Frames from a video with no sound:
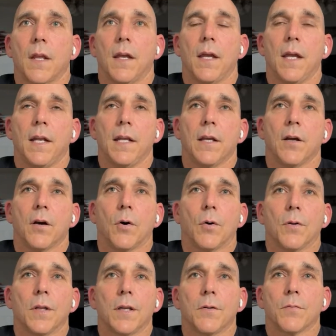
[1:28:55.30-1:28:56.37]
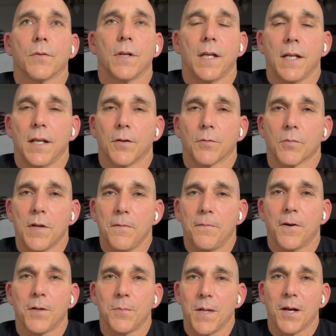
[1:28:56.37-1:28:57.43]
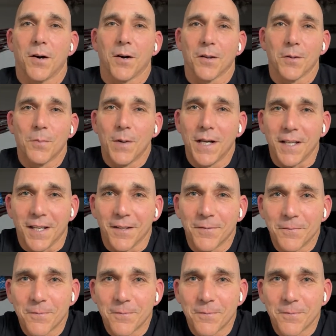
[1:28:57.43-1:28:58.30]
And he didn't refund me all the money.